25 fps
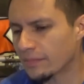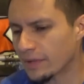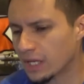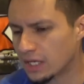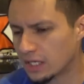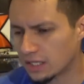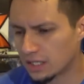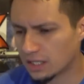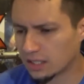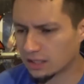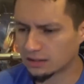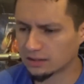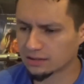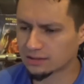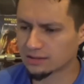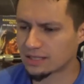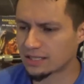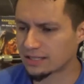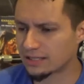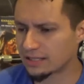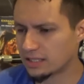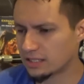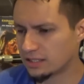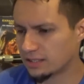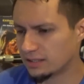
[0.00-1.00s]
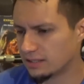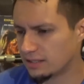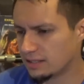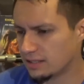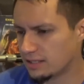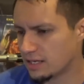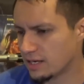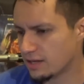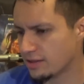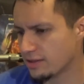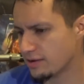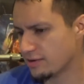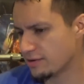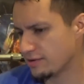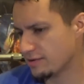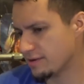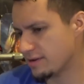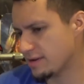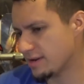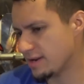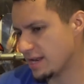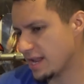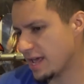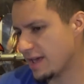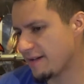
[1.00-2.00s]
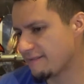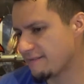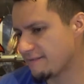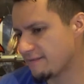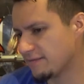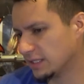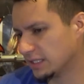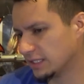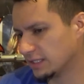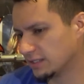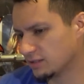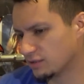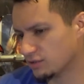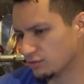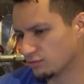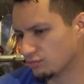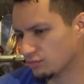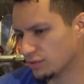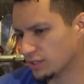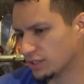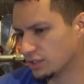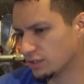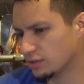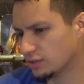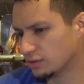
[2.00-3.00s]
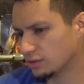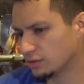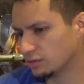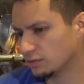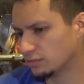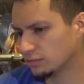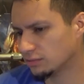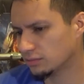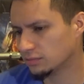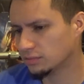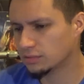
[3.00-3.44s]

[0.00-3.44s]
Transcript: Looks like another Netflix original.